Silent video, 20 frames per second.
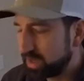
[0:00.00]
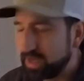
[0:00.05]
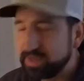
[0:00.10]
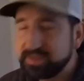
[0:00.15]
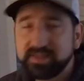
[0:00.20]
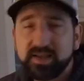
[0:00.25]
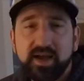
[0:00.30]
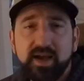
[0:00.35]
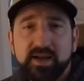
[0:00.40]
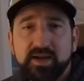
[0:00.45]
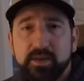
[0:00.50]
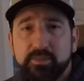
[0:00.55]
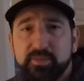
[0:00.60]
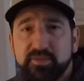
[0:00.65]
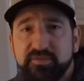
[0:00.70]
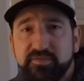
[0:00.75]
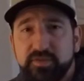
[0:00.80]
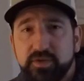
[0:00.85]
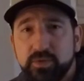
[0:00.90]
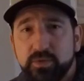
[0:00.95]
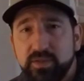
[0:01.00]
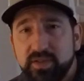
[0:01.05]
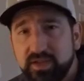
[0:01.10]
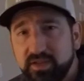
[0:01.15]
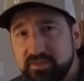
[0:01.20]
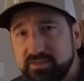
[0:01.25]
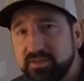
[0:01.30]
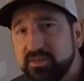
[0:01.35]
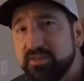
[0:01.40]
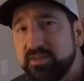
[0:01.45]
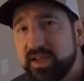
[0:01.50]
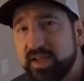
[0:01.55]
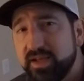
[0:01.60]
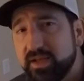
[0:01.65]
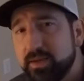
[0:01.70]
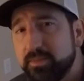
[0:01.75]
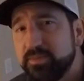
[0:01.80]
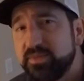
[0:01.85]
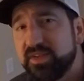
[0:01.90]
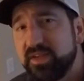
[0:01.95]
I tied up a few of these to take
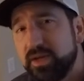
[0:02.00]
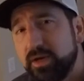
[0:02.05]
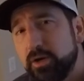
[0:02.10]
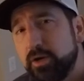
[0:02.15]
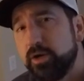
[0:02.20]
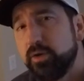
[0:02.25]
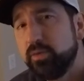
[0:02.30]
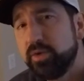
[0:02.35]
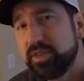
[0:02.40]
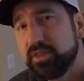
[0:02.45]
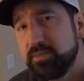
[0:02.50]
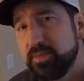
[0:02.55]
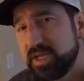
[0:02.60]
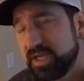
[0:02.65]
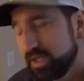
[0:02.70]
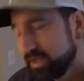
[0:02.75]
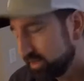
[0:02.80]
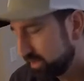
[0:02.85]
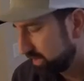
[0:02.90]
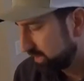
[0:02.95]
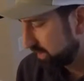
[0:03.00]
up to Erie with me.